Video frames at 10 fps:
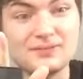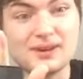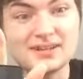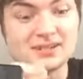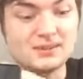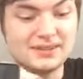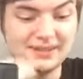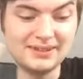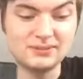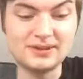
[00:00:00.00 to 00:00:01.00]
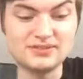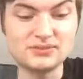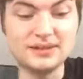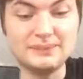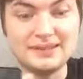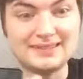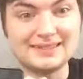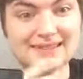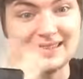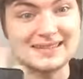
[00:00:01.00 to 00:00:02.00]
right on cue when Treebeard
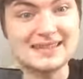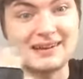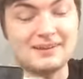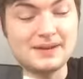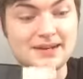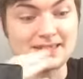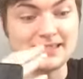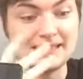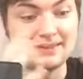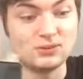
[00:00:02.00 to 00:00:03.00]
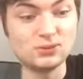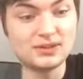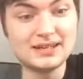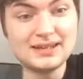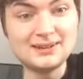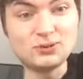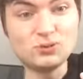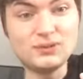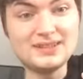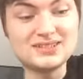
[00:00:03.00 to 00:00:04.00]
sees that Saruman has killed
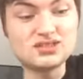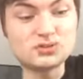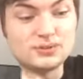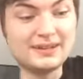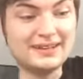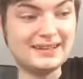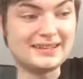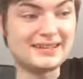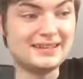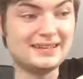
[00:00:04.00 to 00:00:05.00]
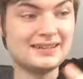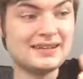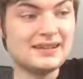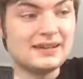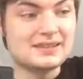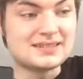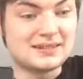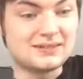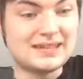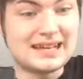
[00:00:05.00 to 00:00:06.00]
all these trees, and
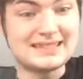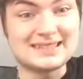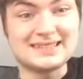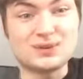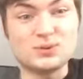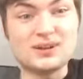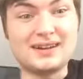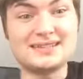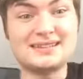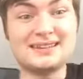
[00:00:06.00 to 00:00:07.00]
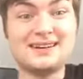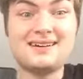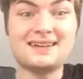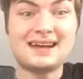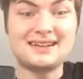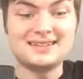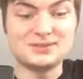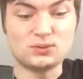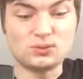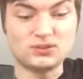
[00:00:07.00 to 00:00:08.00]
so the Ents assault Isengard, and it's
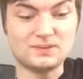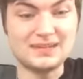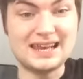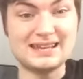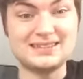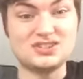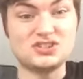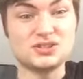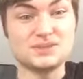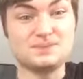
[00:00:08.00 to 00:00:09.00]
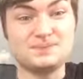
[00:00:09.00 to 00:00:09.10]
awesome. The Ents just